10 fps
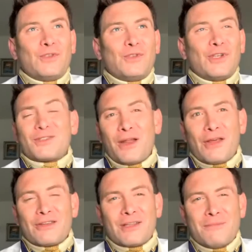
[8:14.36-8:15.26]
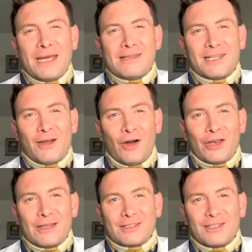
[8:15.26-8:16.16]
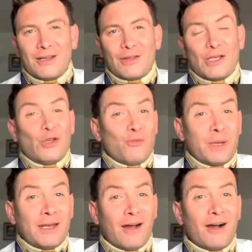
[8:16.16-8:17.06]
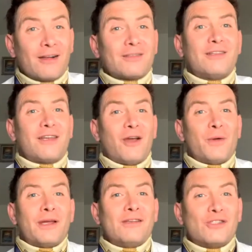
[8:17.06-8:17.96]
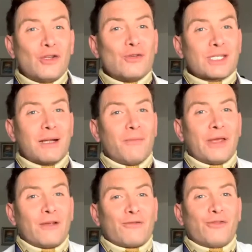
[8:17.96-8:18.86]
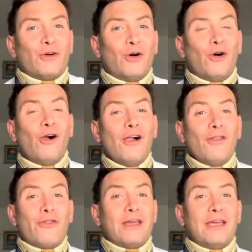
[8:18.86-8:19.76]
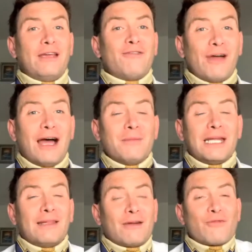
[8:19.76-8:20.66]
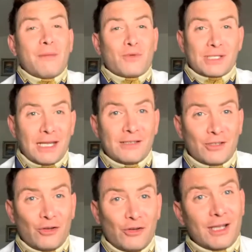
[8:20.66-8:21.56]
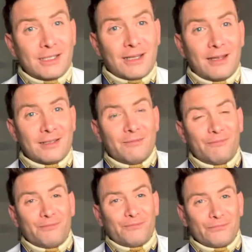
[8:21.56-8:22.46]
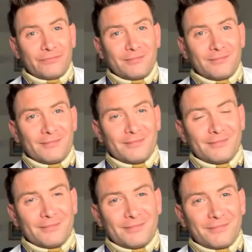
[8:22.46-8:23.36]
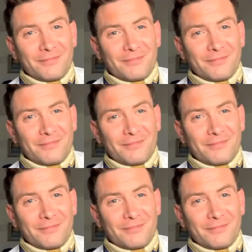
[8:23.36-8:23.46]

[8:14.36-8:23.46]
just one of those amazing honors to know that you've been asked to go and do something for the family that represents the United Kingdom. Tell me